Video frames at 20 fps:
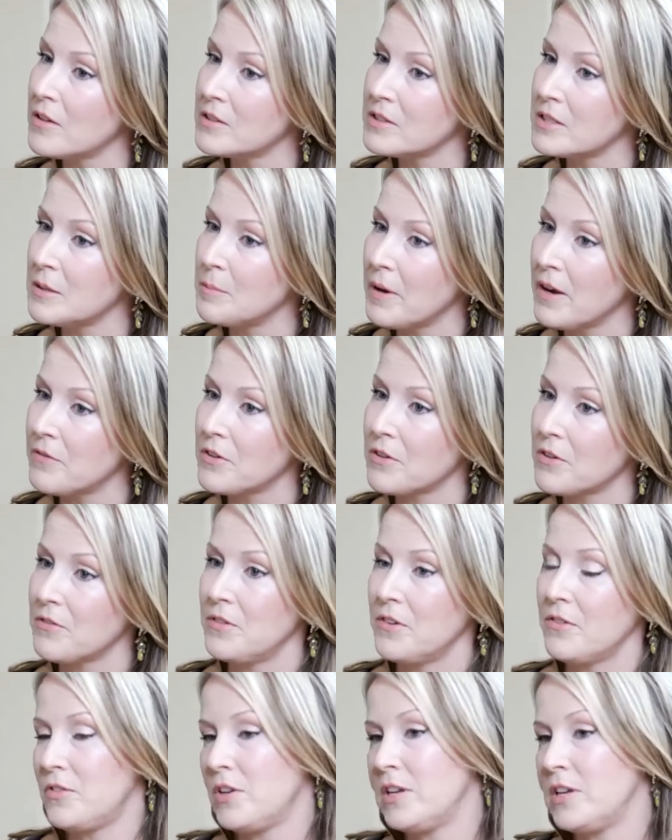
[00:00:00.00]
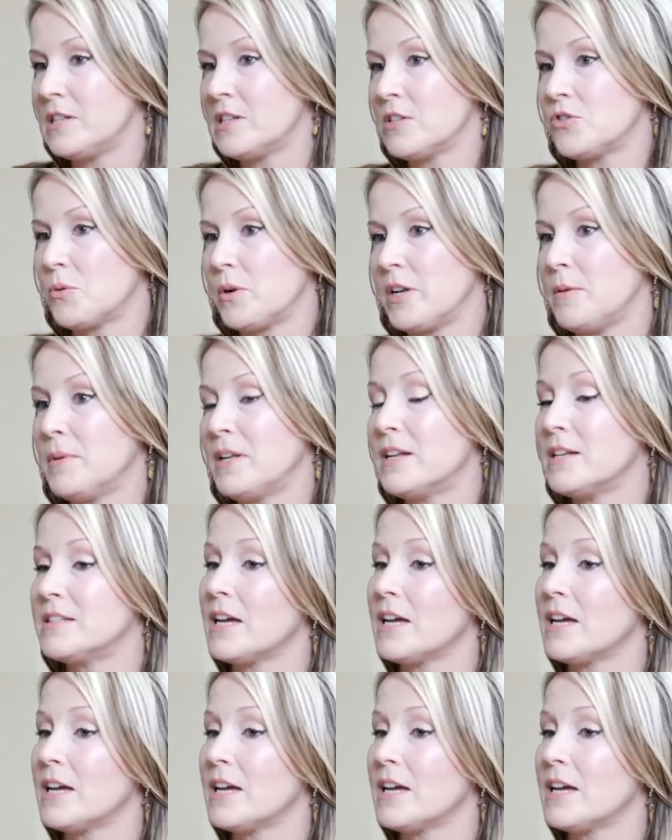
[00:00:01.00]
asleep after 15 to 20 minutes,